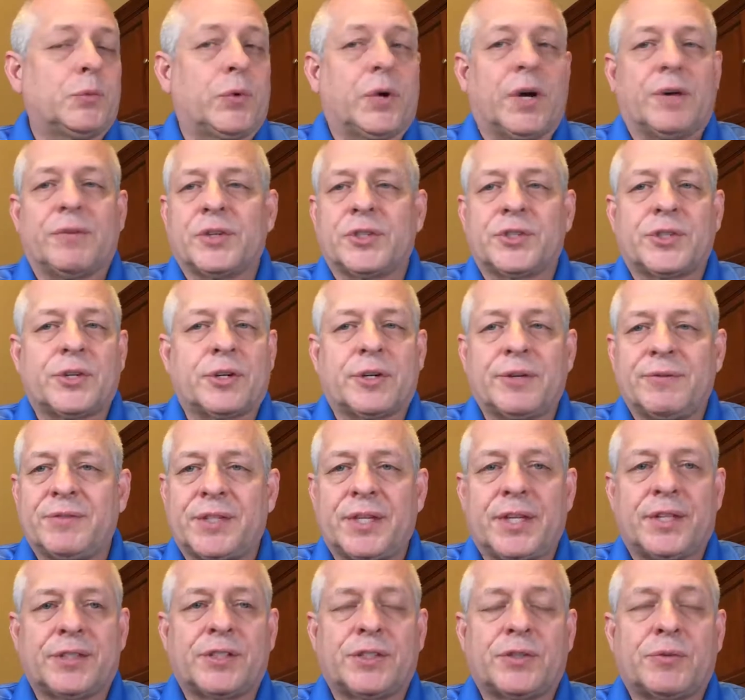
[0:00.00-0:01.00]
Whatever
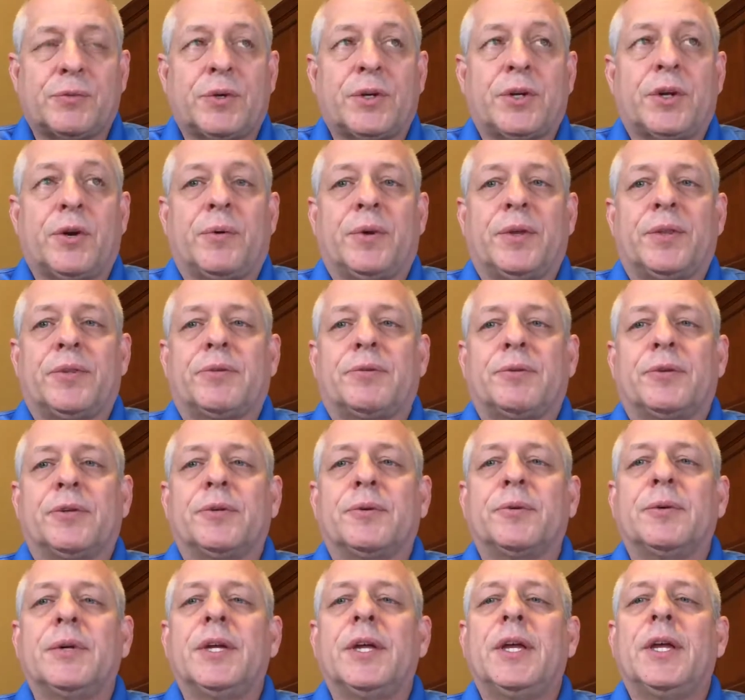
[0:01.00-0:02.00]
circumstances we're going
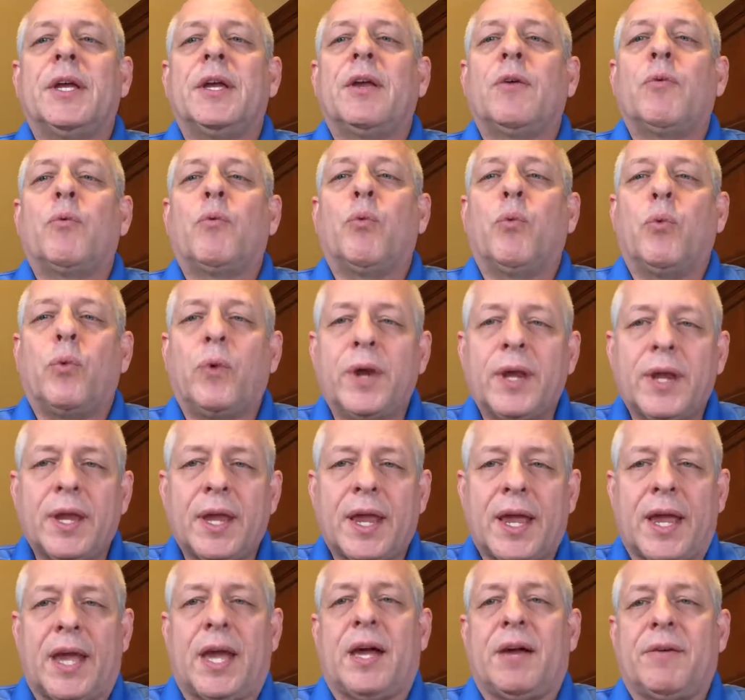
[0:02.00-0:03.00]
through,
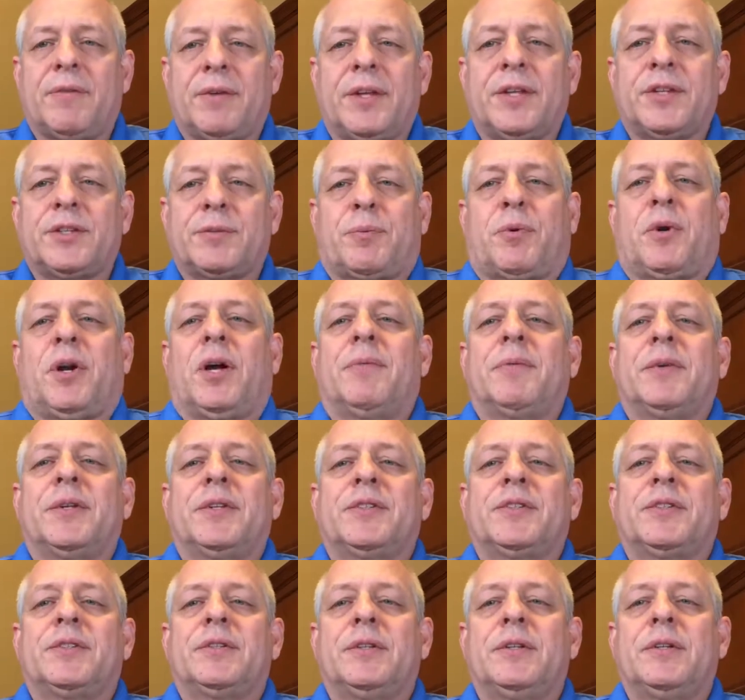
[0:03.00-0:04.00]
we have his
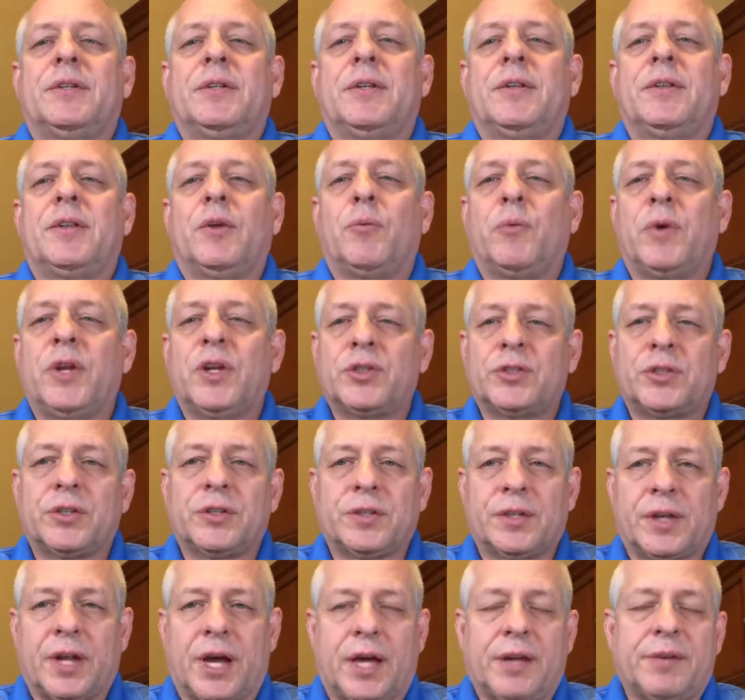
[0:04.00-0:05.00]
promise that we
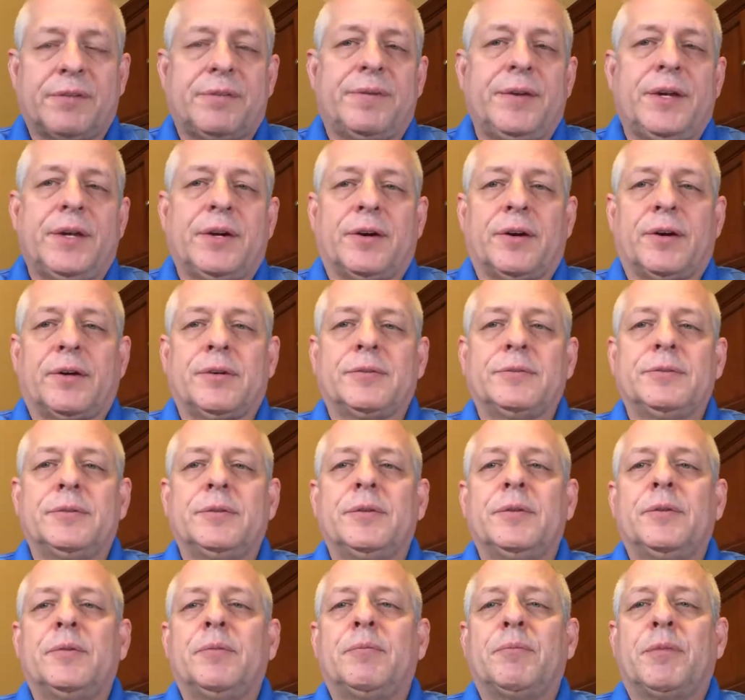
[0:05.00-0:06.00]
should not fear,
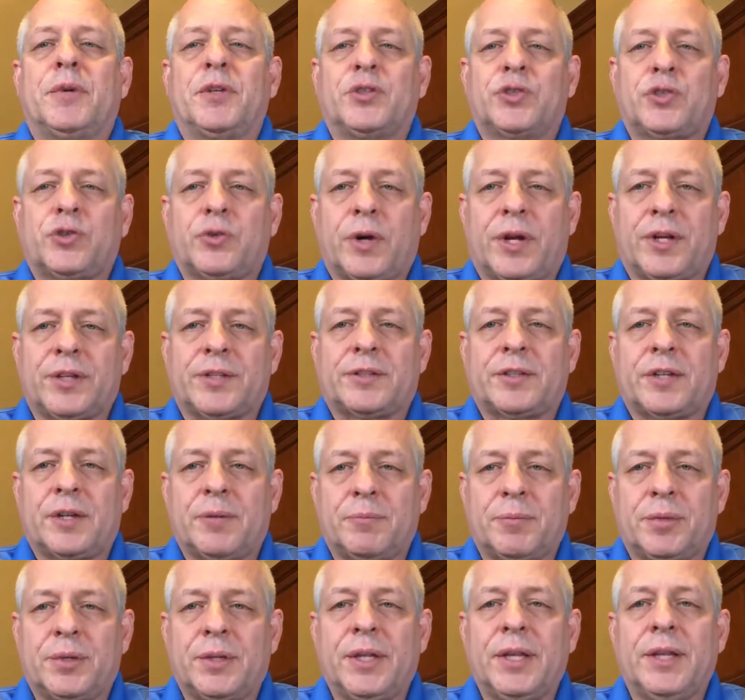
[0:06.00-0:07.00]
but trust
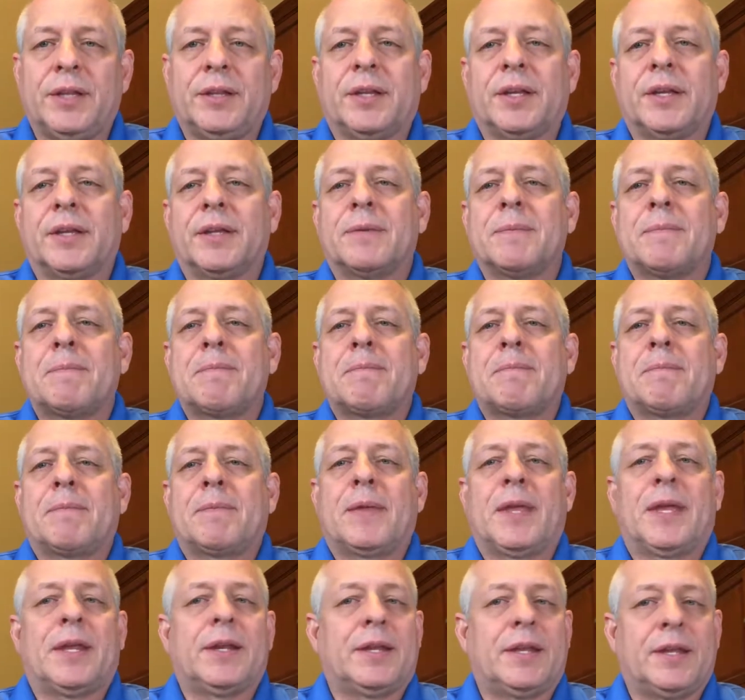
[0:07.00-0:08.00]
completely
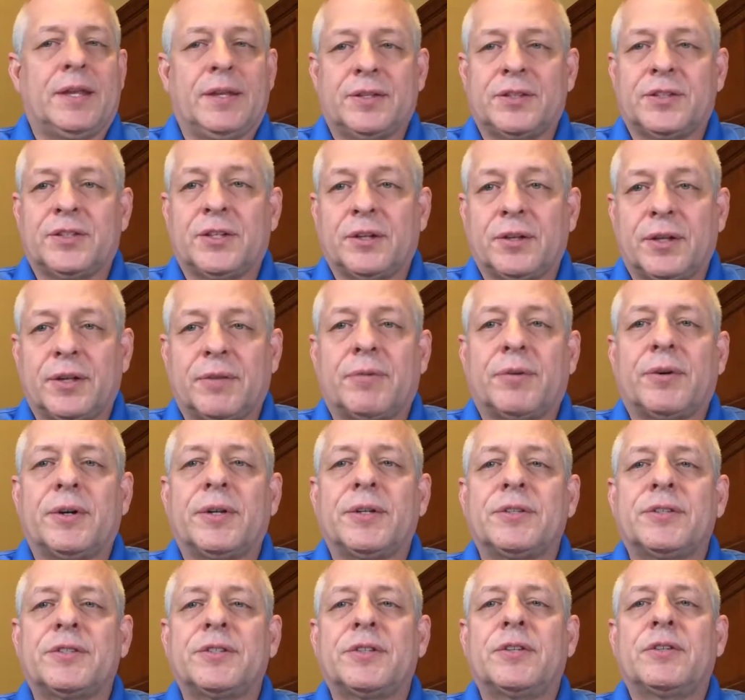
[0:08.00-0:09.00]
in his
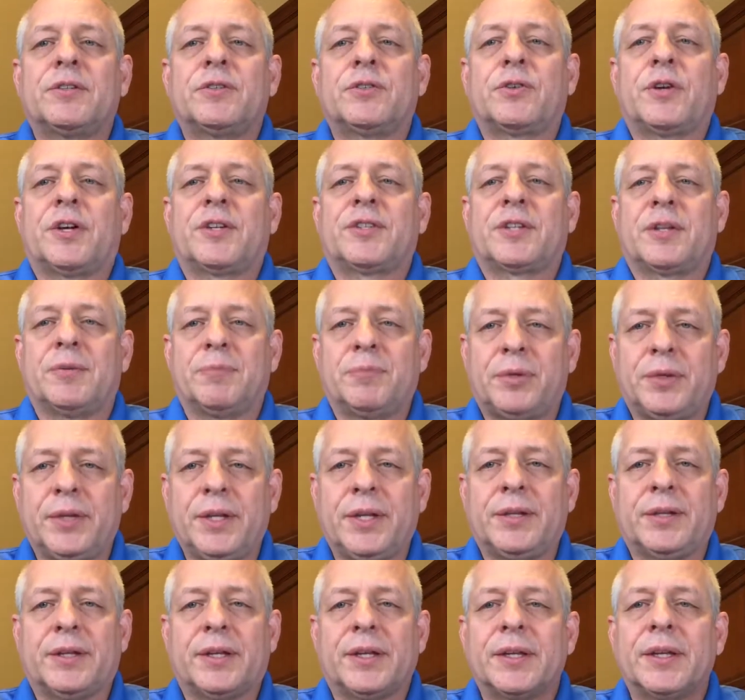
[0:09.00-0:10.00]
deliverance. Trust
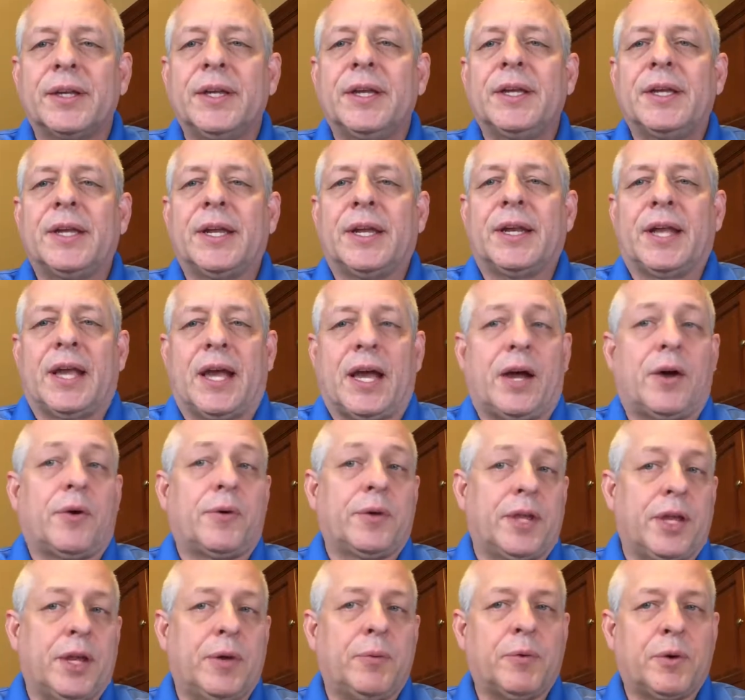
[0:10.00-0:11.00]
completely in
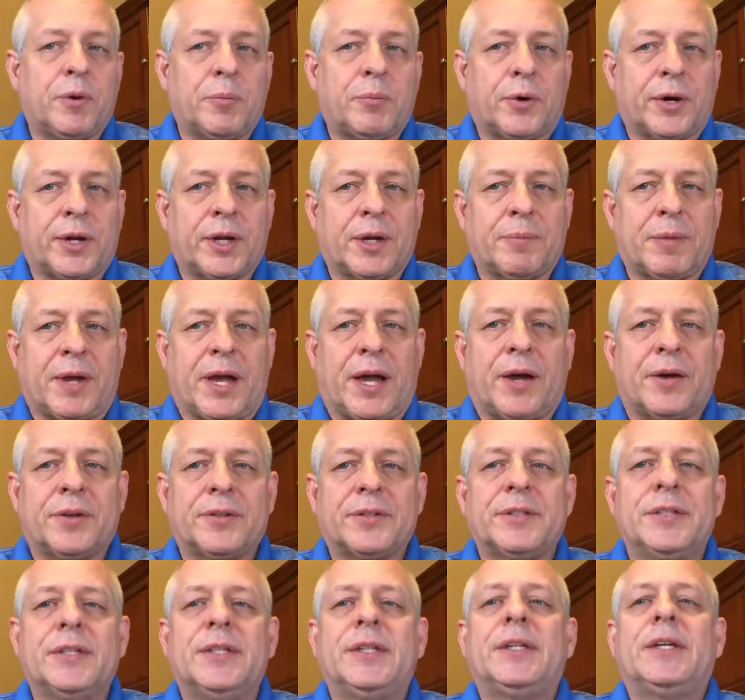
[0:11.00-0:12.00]
how he will bring
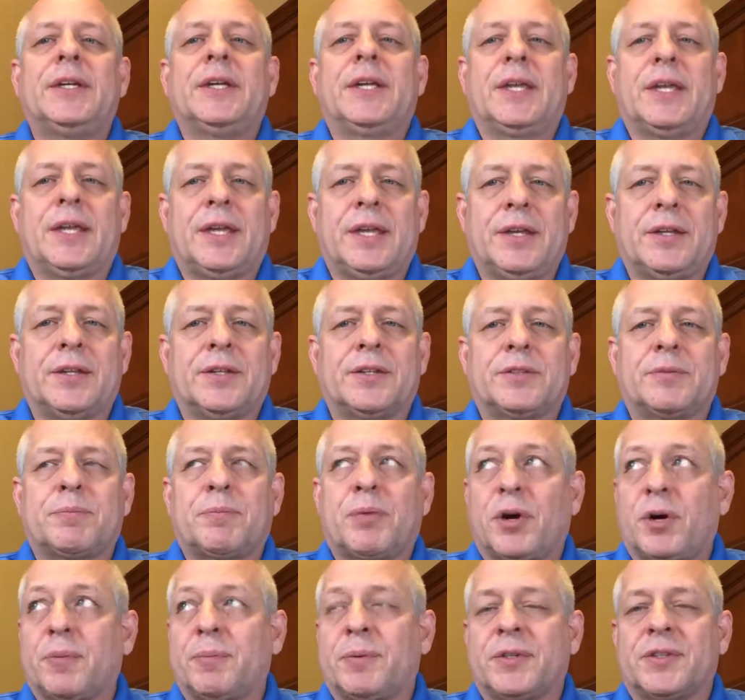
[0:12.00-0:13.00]
about his
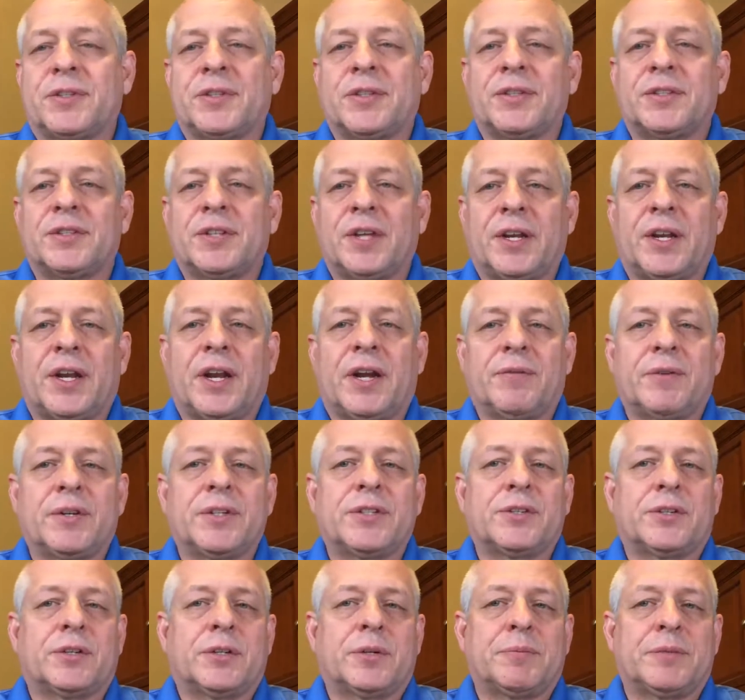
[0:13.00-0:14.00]
purposes in
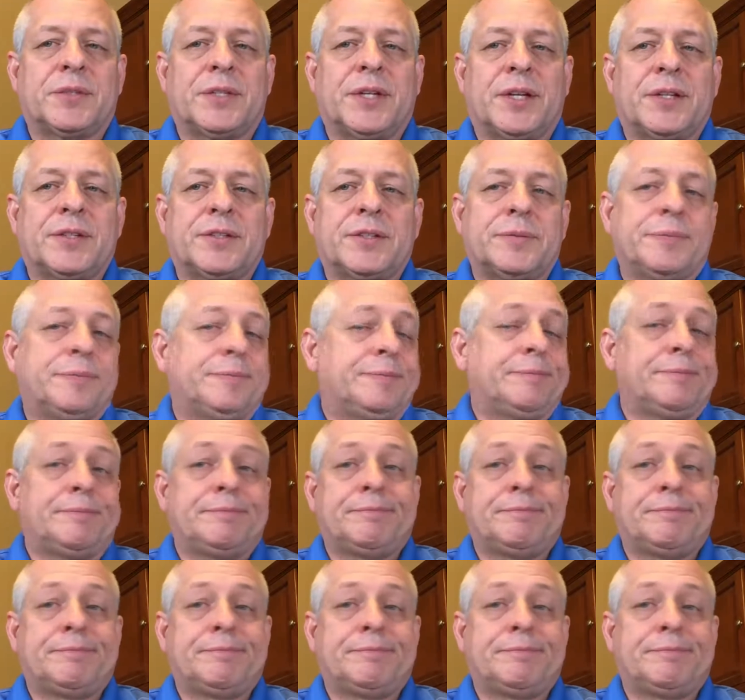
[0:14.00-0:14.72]
every circumstance.